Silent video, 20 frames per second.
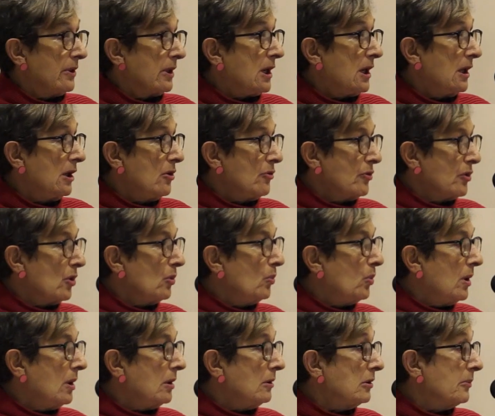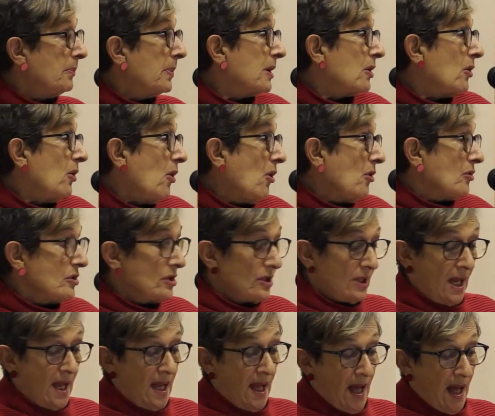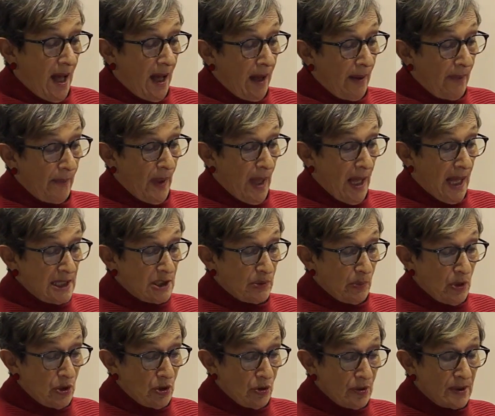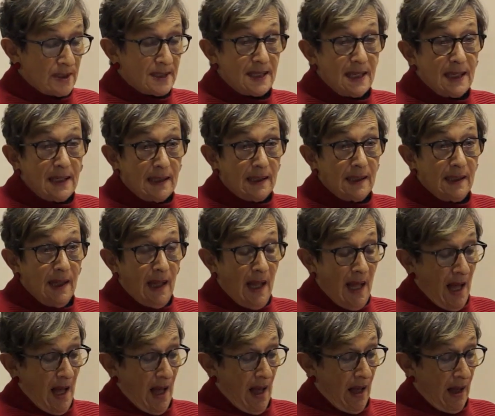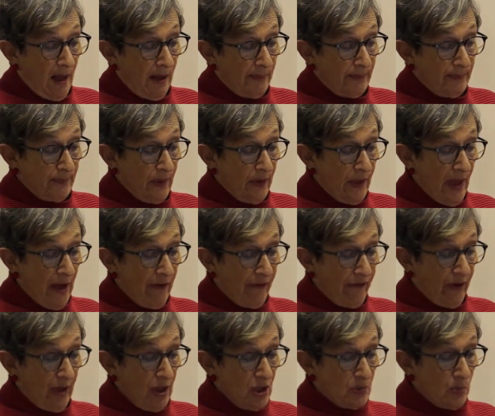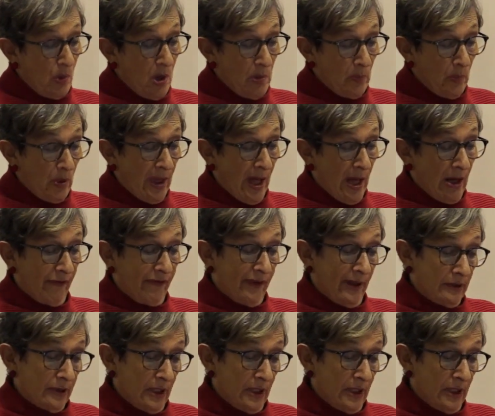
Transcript: in the colonial world because, as we shall see, their fears weren't without